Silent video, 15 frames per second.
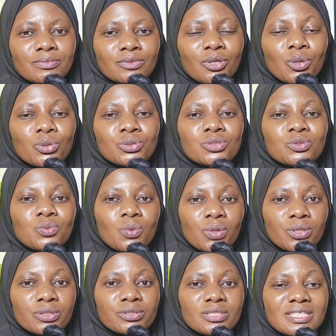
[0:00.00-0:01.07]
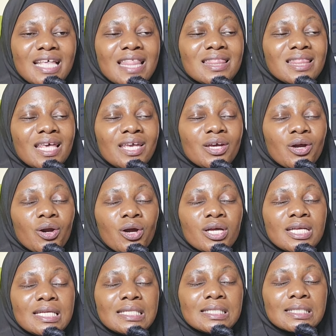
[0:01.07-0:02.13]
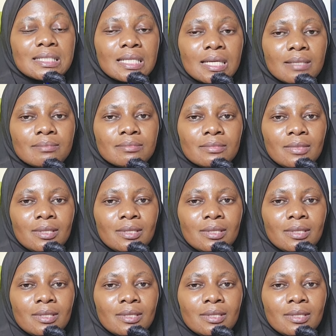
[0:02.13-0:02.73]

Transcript: God's words, and they are Islam.